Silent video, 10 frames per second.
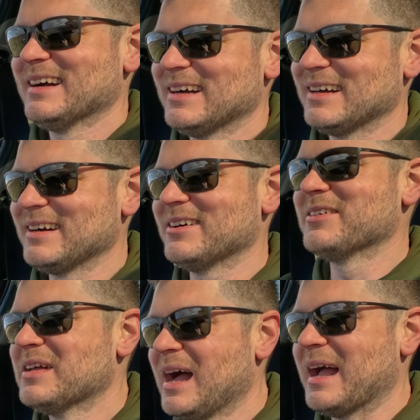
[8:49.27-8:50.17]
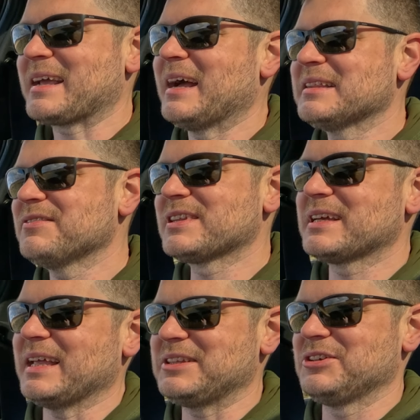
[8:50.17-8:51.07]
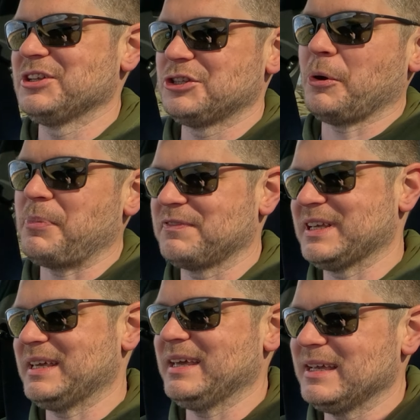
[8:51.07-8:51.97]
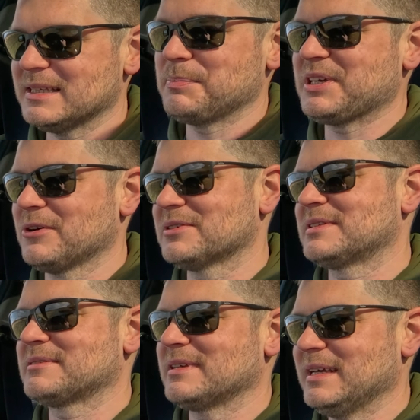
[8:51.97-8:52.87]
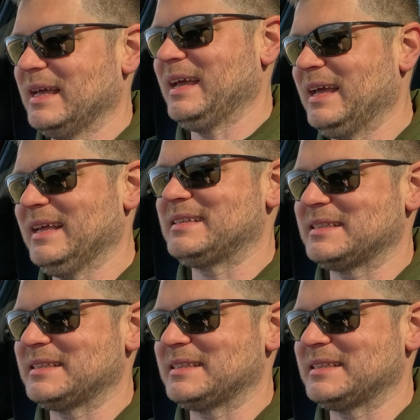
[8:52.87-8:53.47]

Oh, I can't even get to the top of the gears because it